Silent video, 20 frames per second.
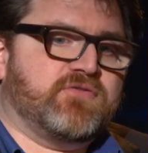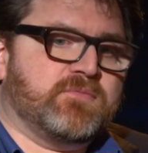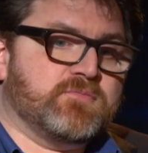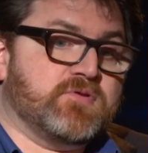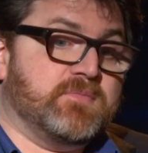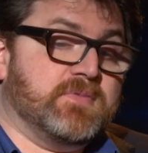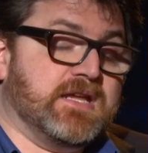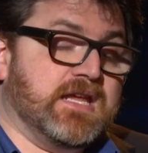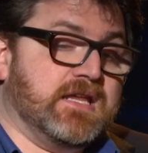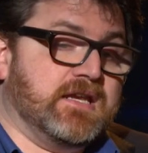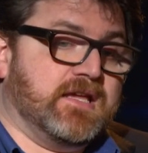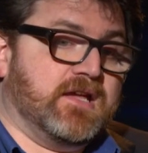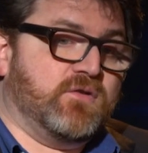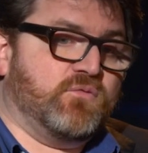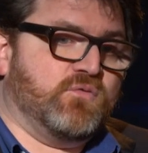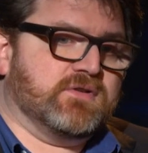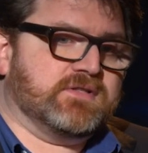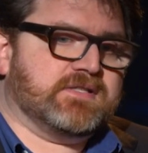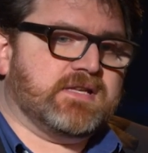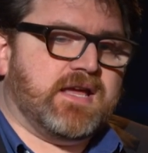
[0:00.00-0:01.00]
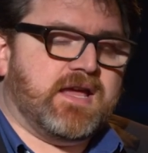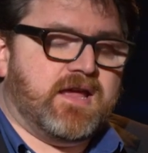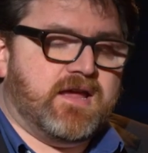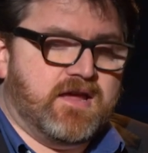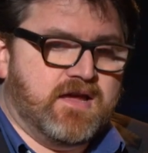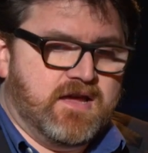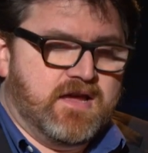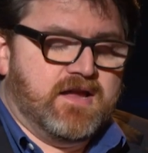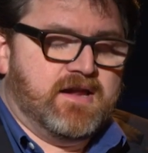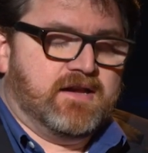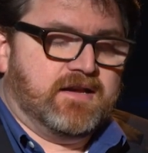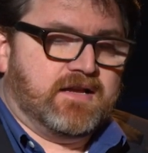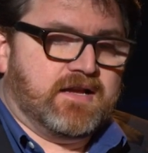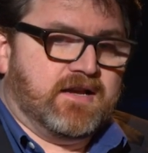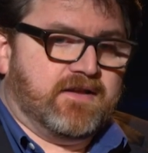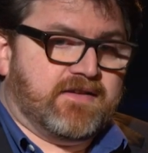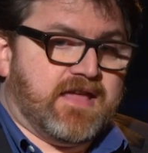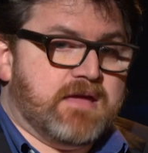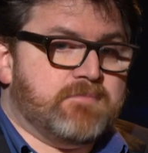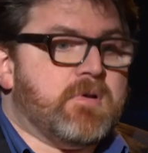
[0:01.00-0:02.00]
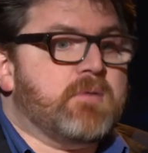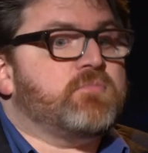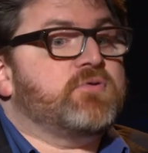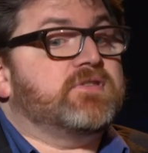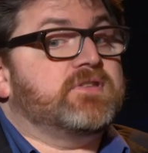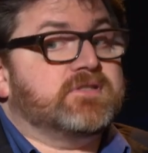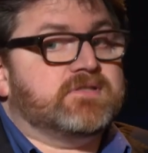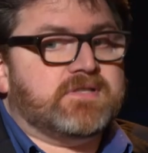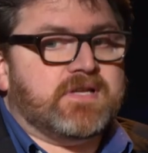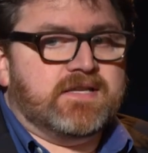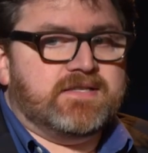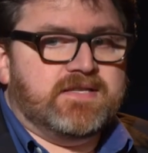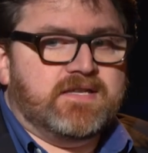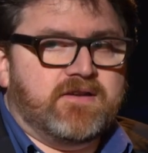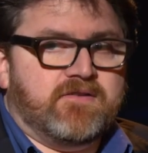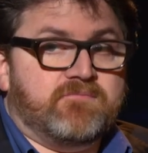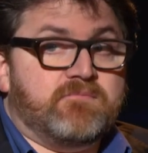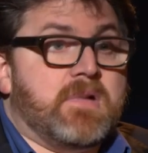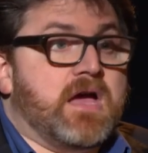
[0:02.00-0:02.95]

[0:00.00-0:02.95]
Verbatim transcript: from the beginning, once I kind of came up with this idea of